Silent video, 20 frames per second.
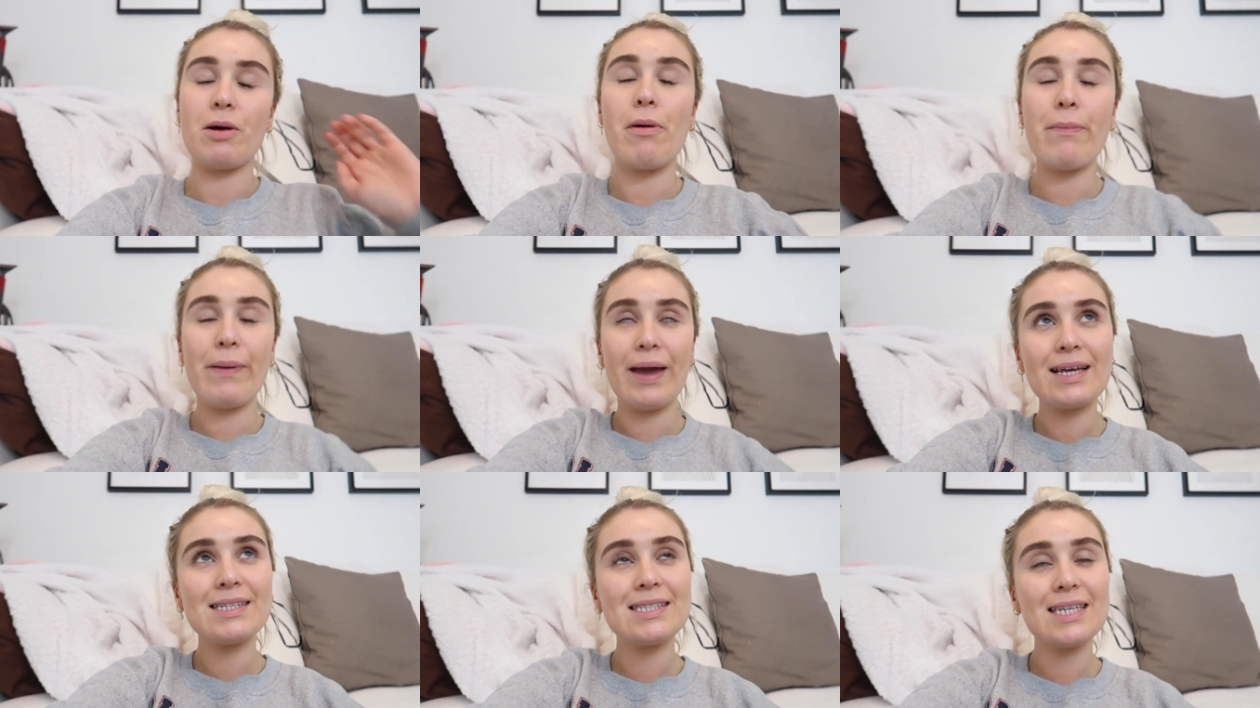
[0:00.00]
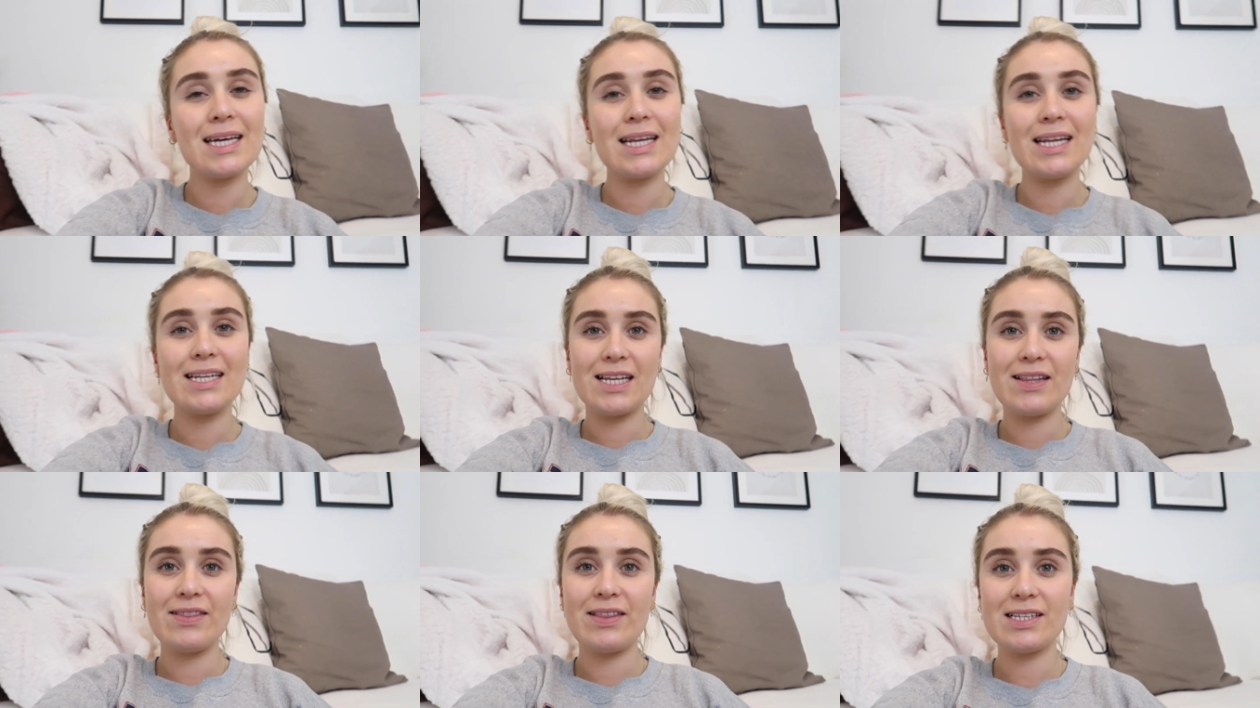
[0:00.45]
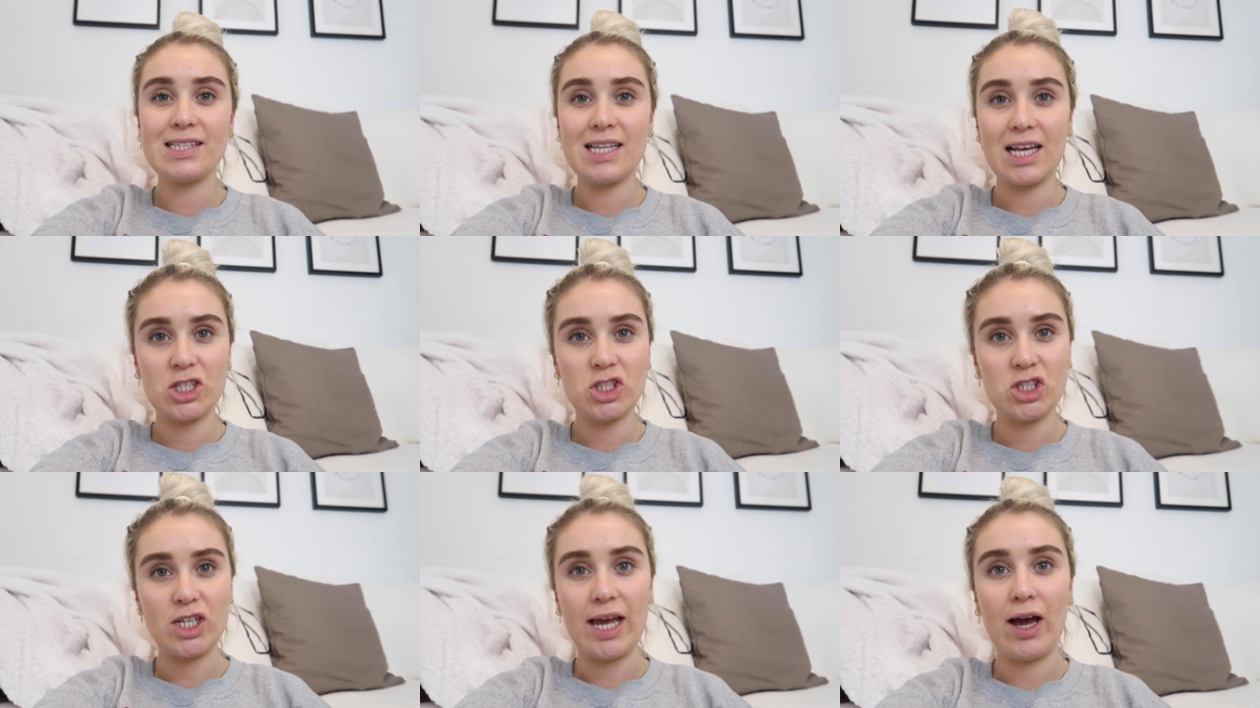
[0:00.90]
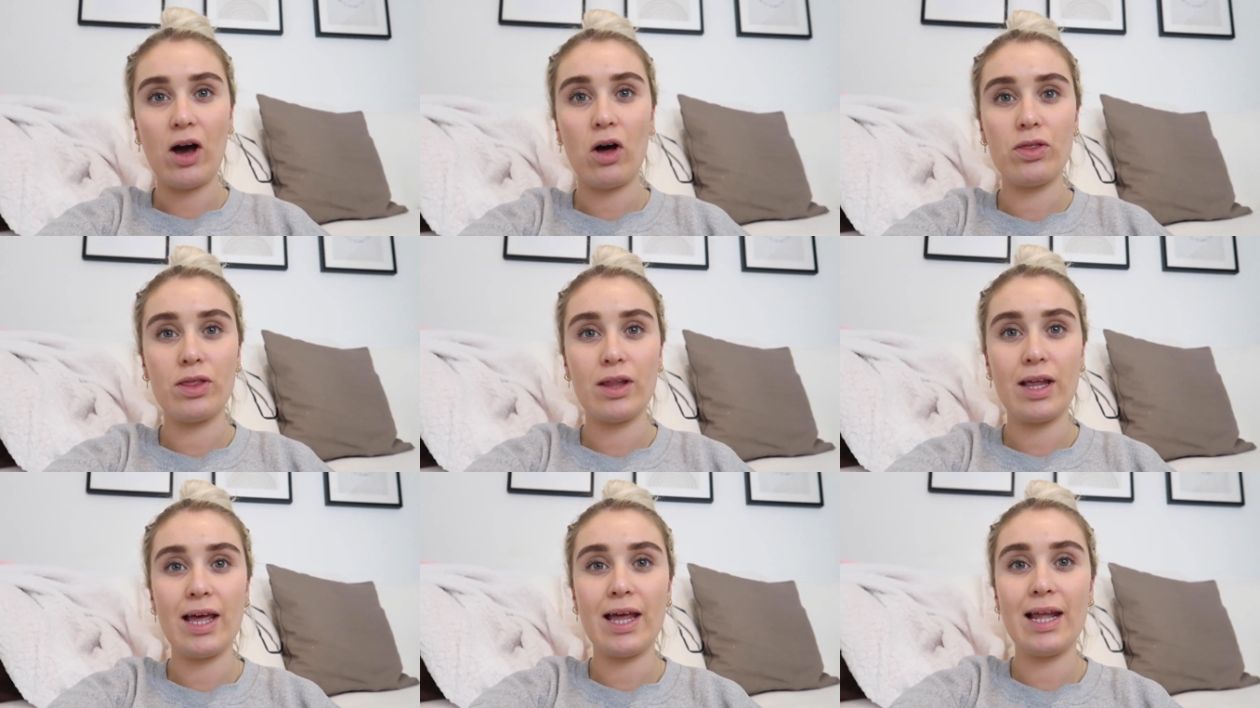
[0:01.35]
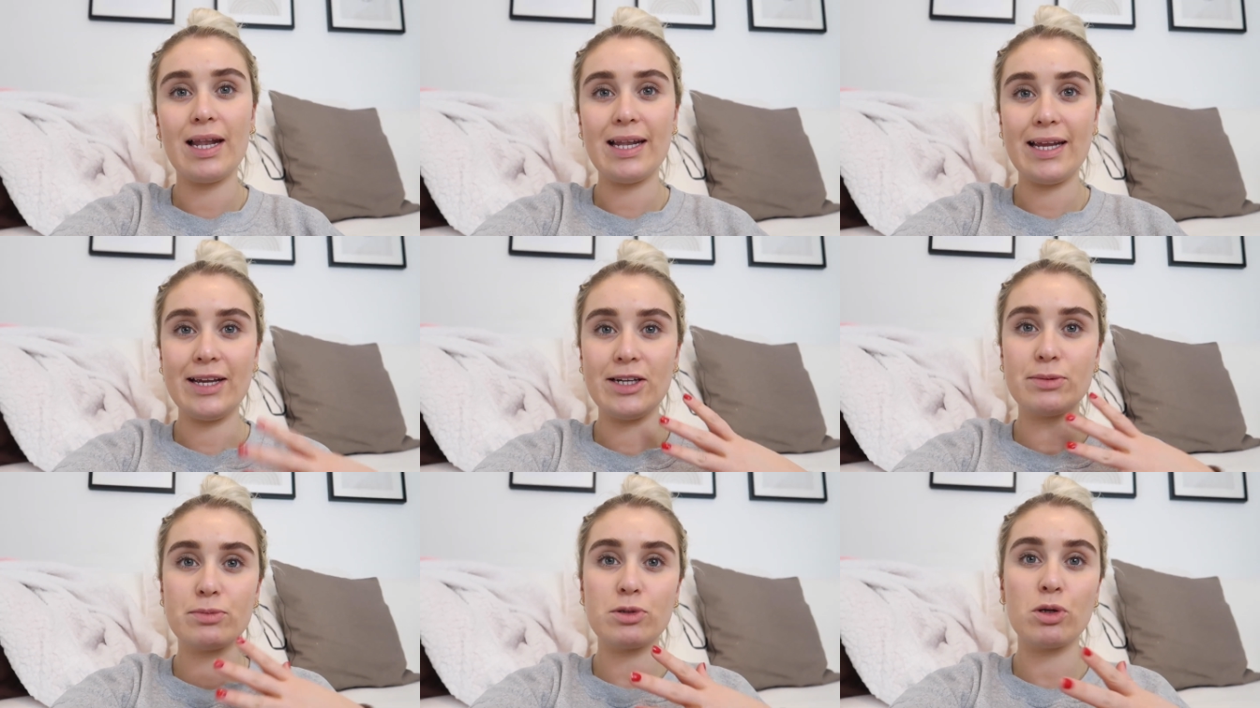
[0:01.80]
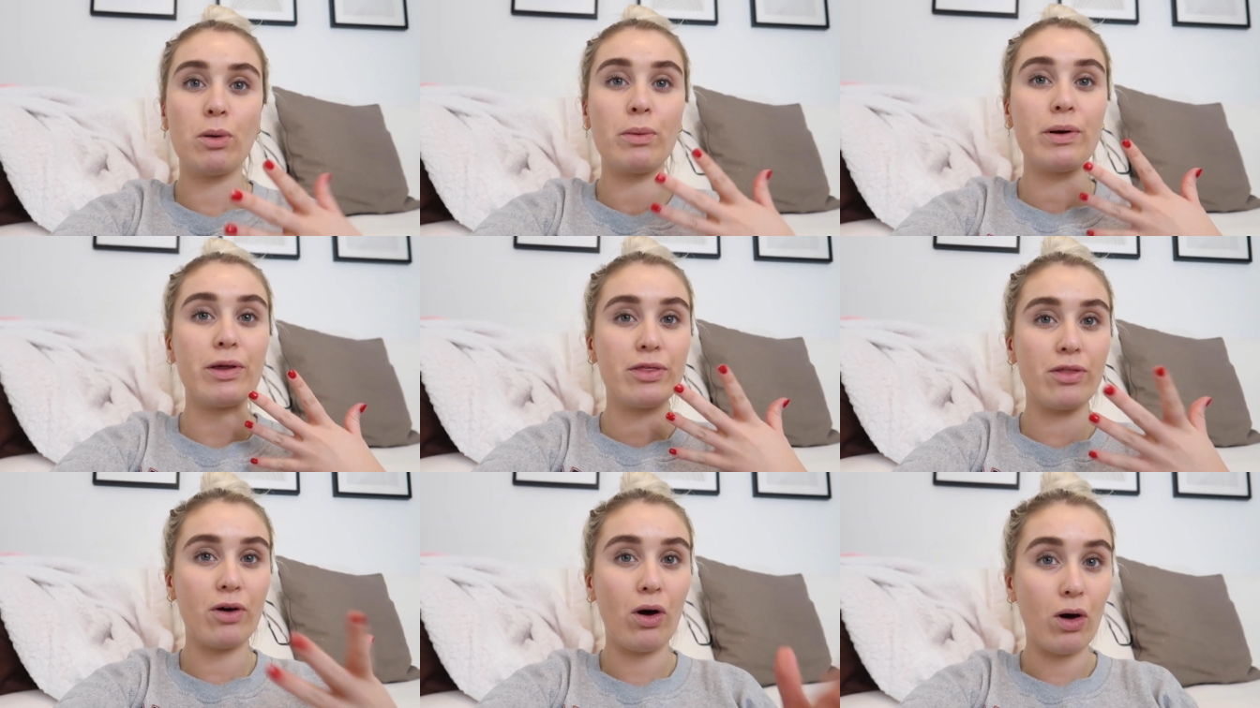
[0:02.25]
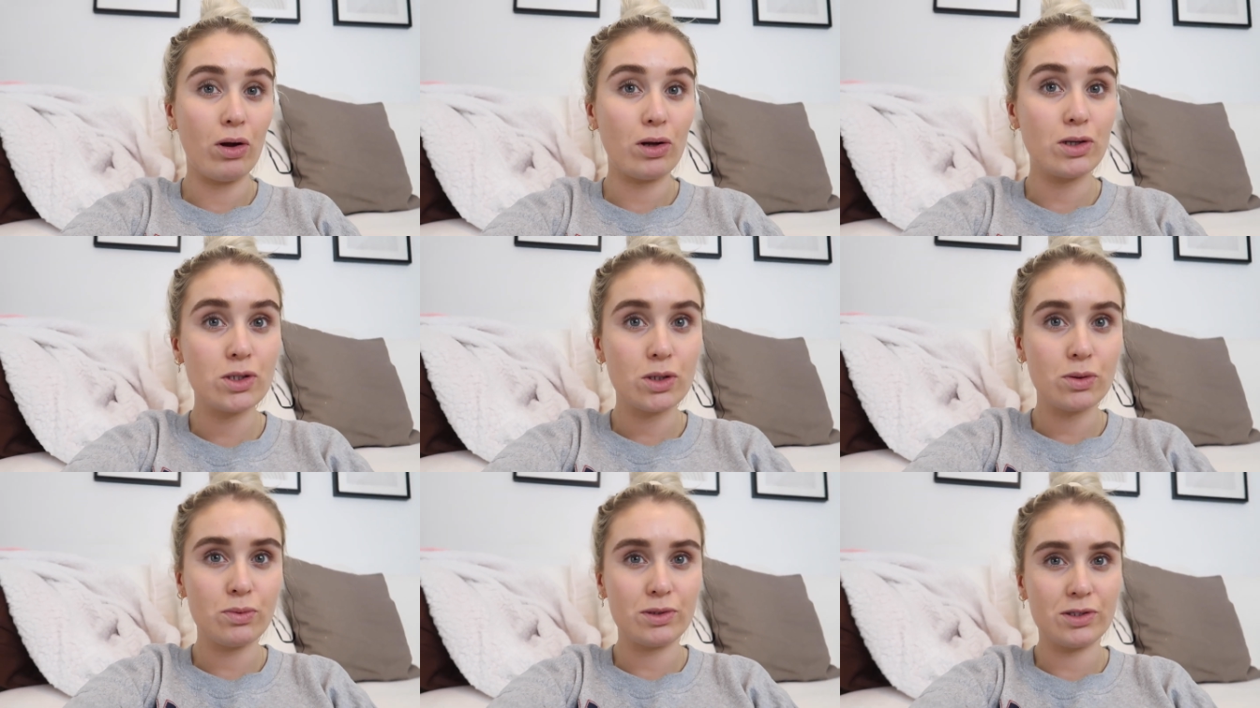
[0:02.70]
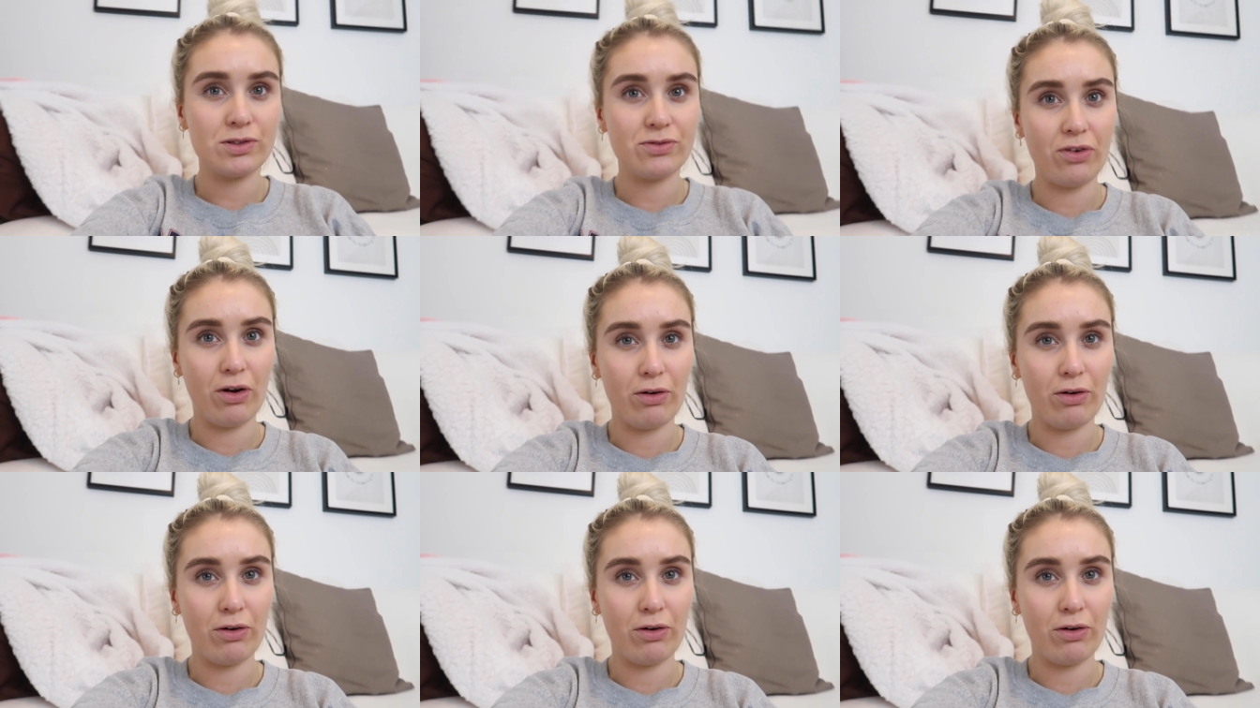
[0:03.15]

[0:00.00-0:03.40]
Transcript: We basically did this last year on the lead up to what we thought was